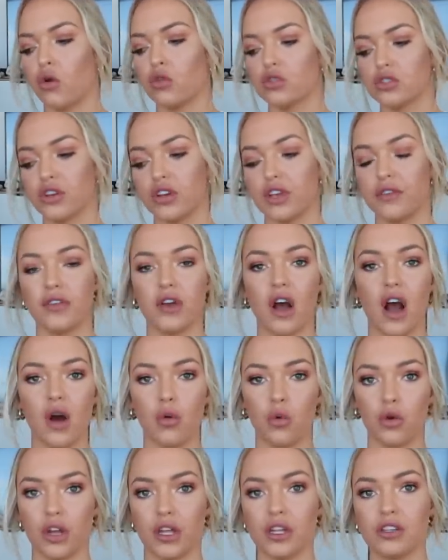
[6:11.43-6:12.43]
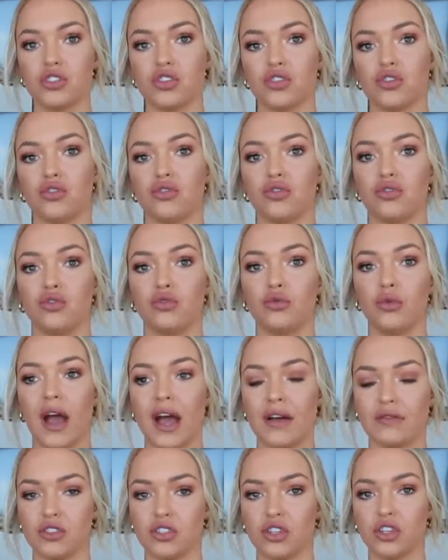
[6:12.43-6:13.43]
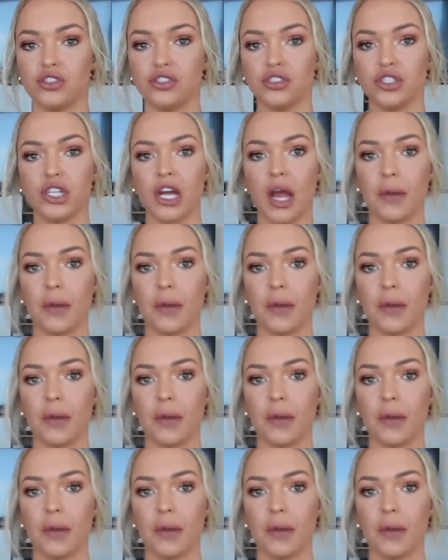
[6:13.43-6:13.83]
Also, if you are wanting to have surgery,